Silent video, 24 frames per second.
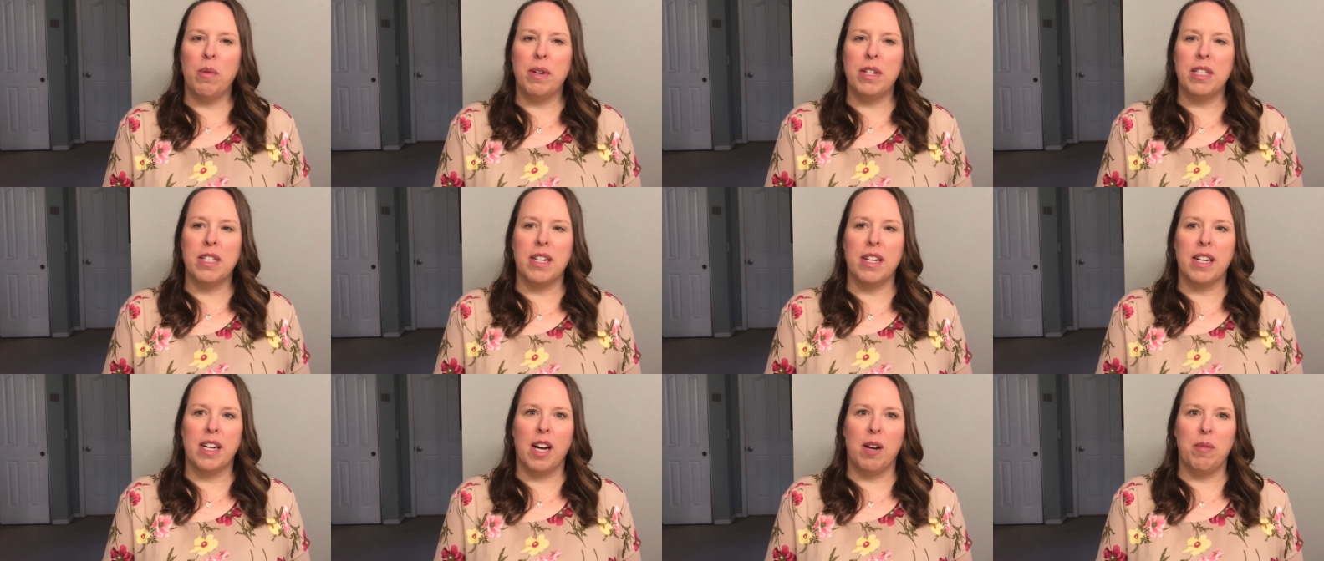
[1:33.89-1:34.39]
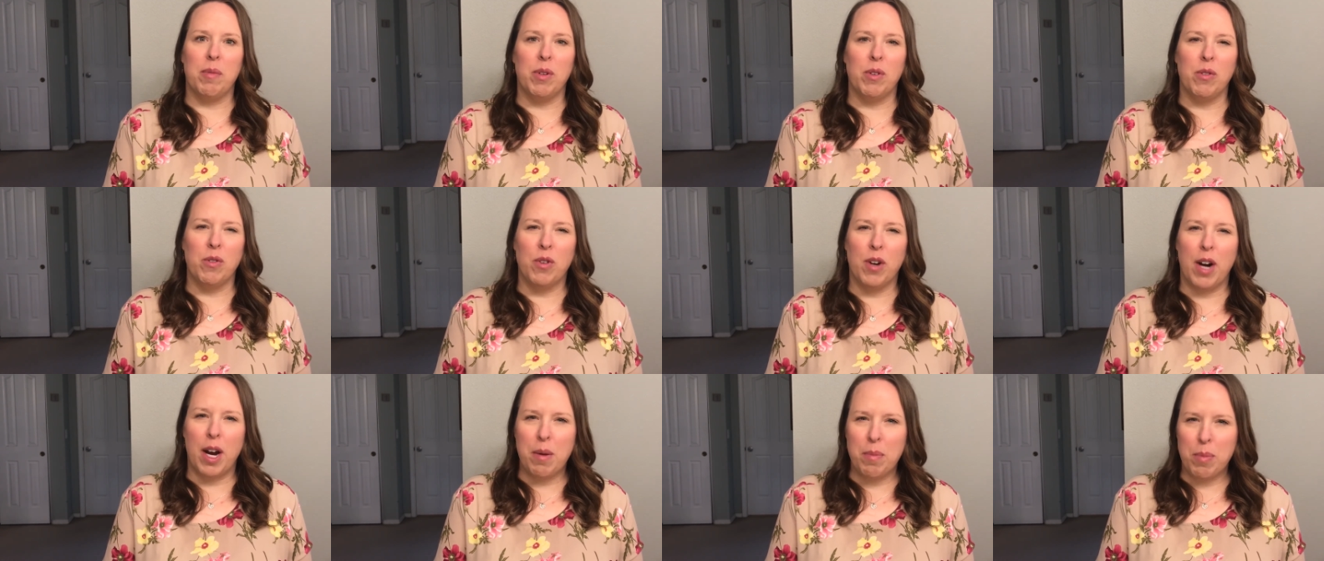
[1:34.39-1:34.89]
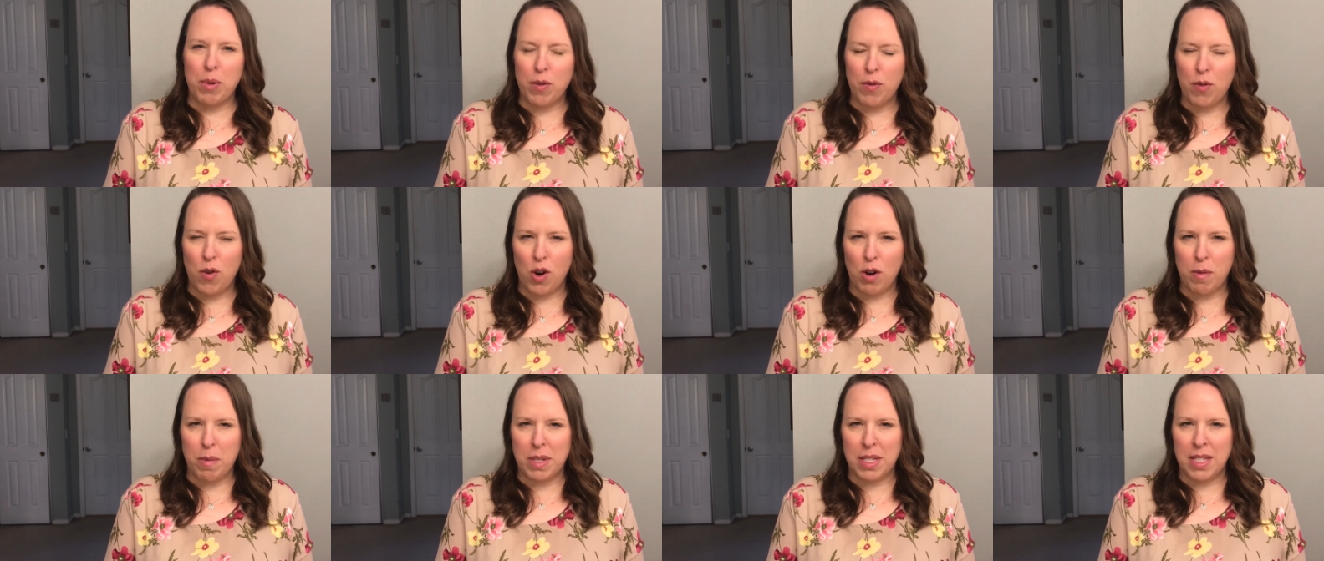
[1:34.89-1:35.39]
We did a couple of great
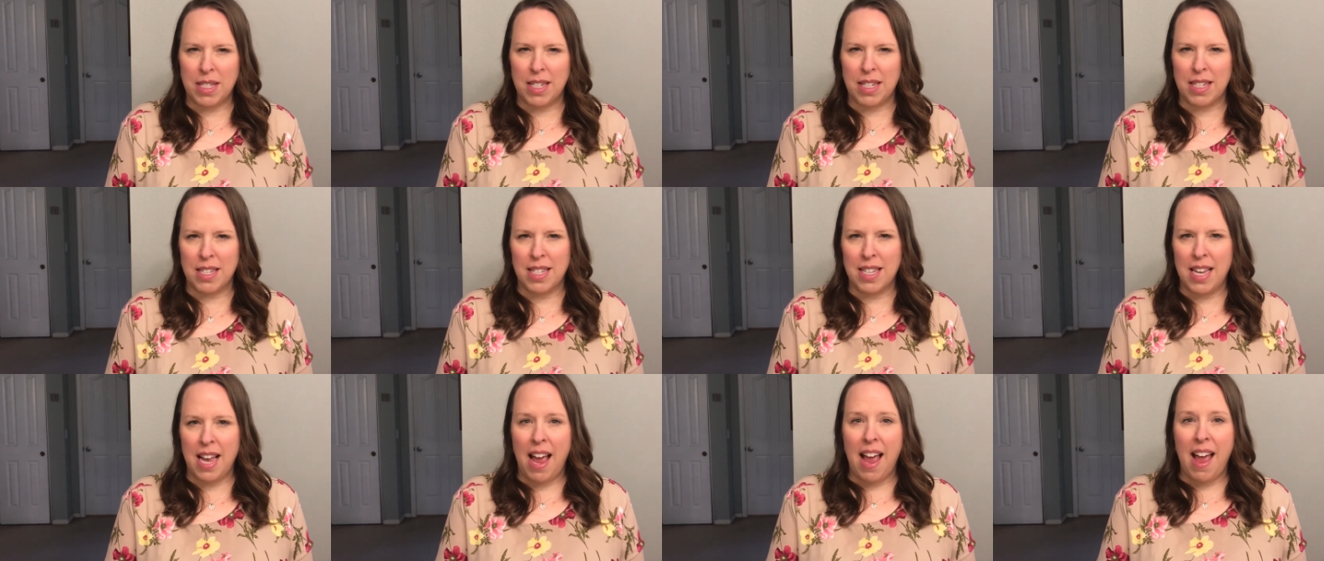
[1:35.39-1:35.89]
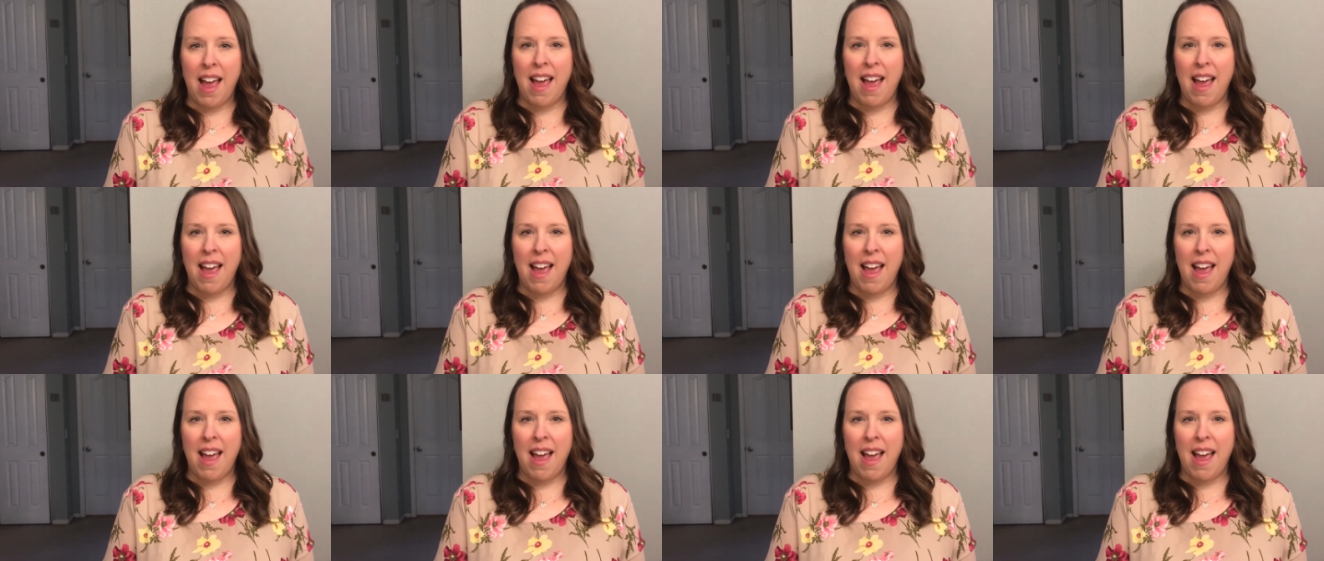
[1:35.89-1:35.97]
performances,